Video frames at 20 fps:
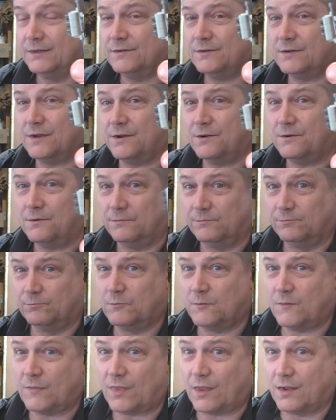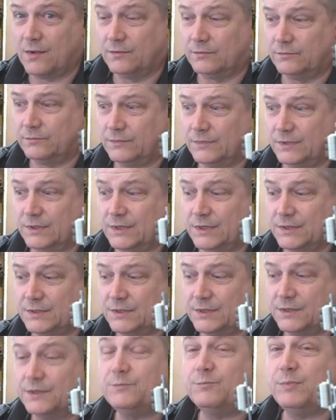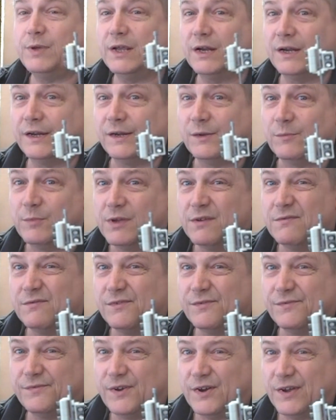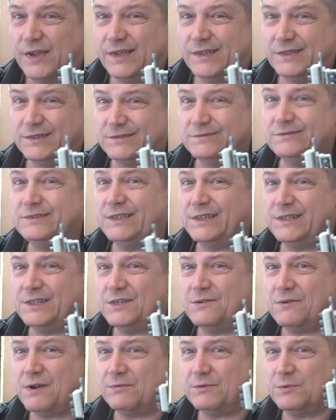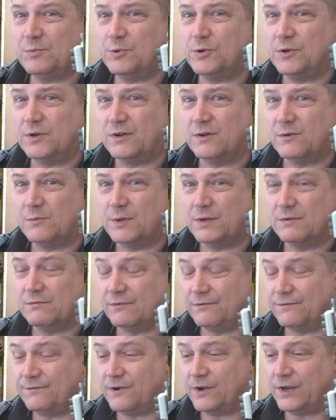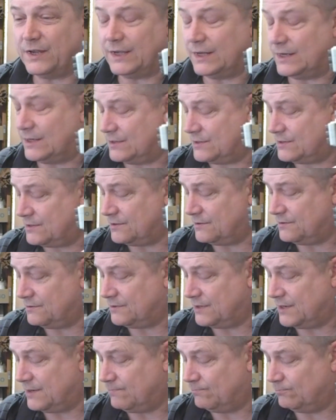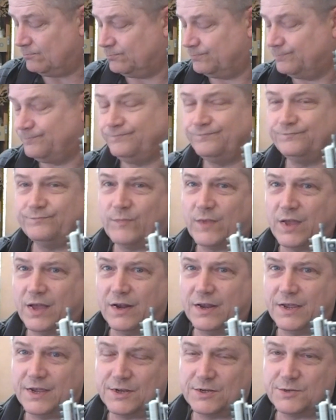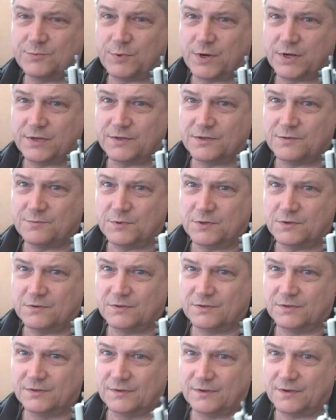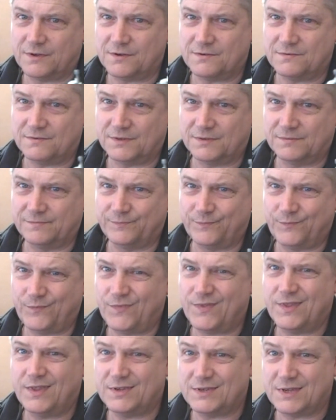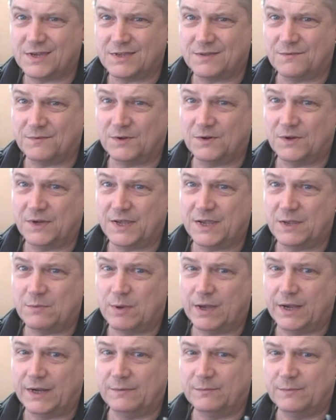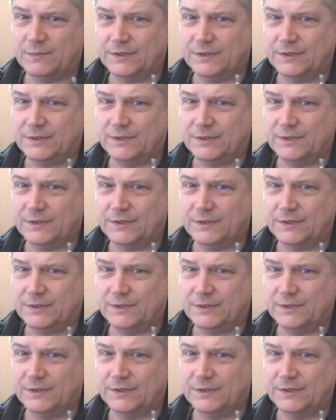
So, this could be a little bit of a fight. You do have to put a little bit of a fight into AliExpress disputes over, say, something like eBay.